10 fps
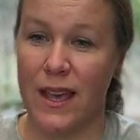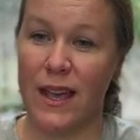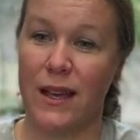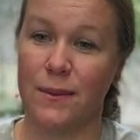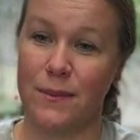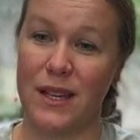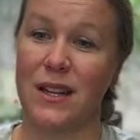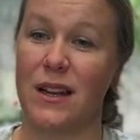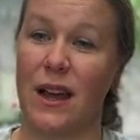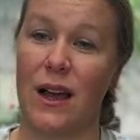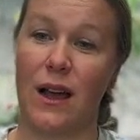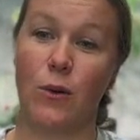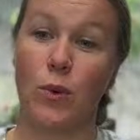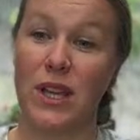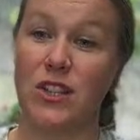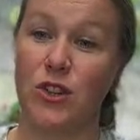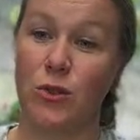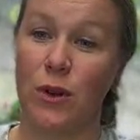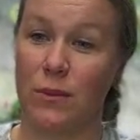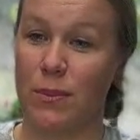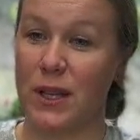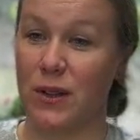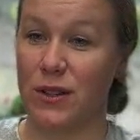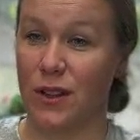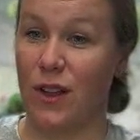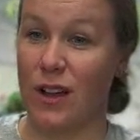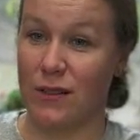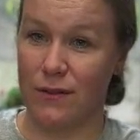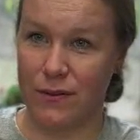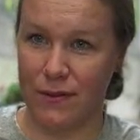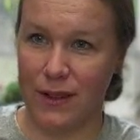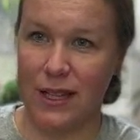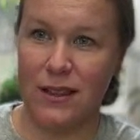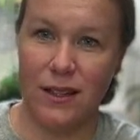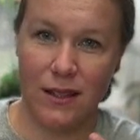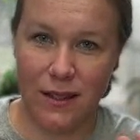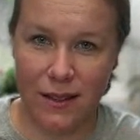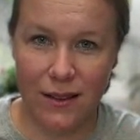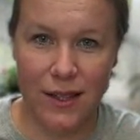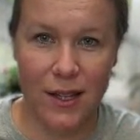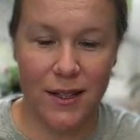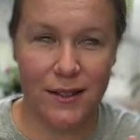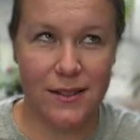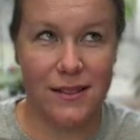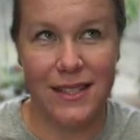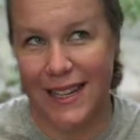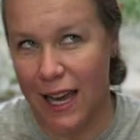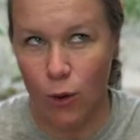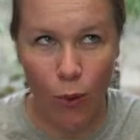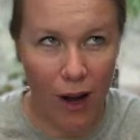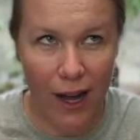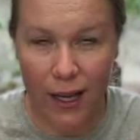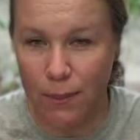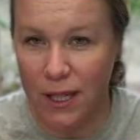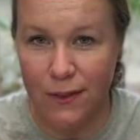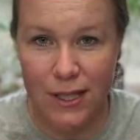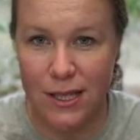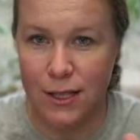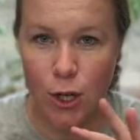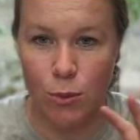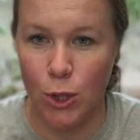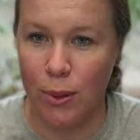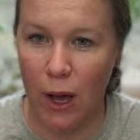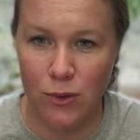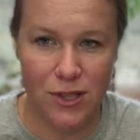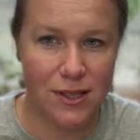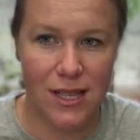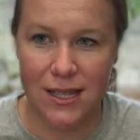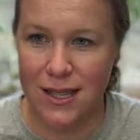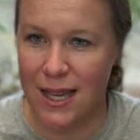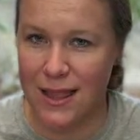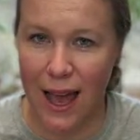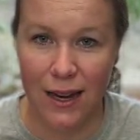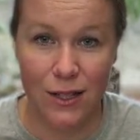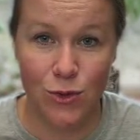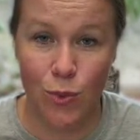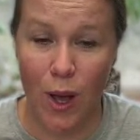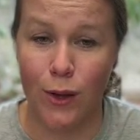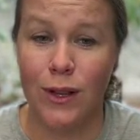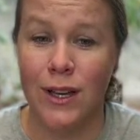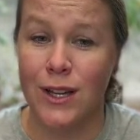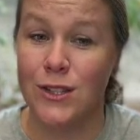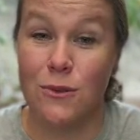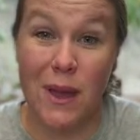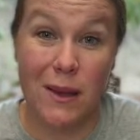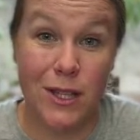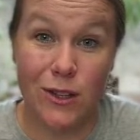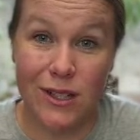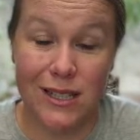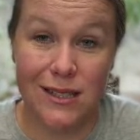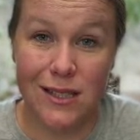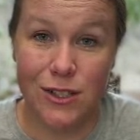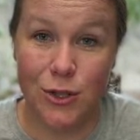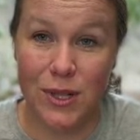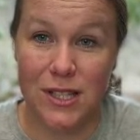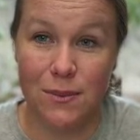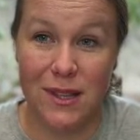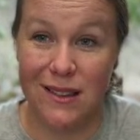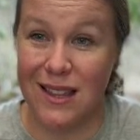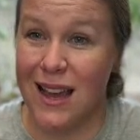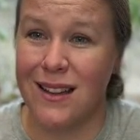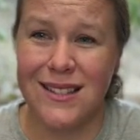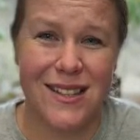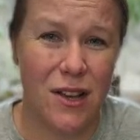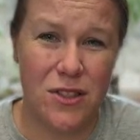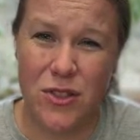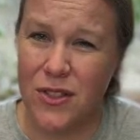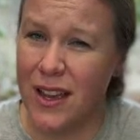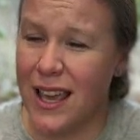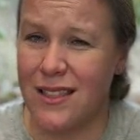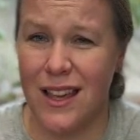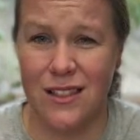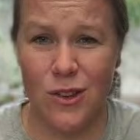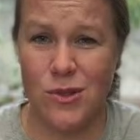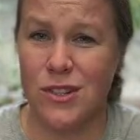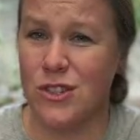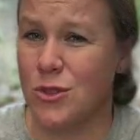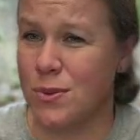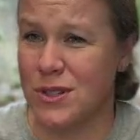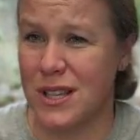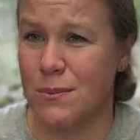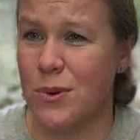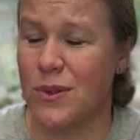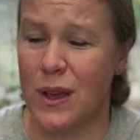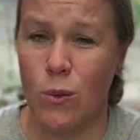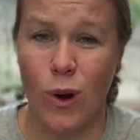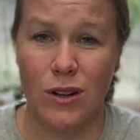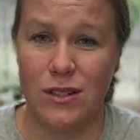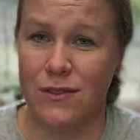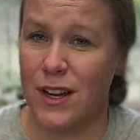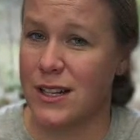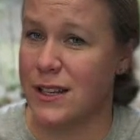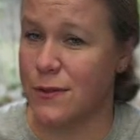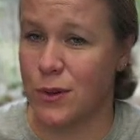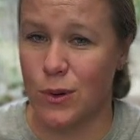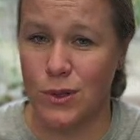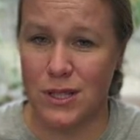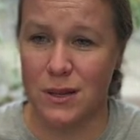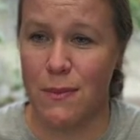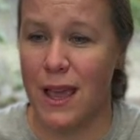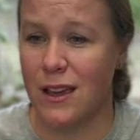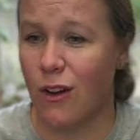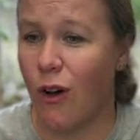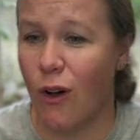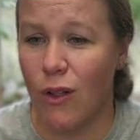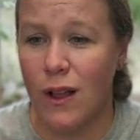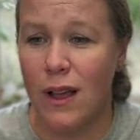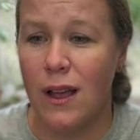And we do build a lot of like the DIY PVC dome hoop houses, things like that as well. So maybe look into doing something like that because that again, like those are super simple. They weren't very difficult to make at all.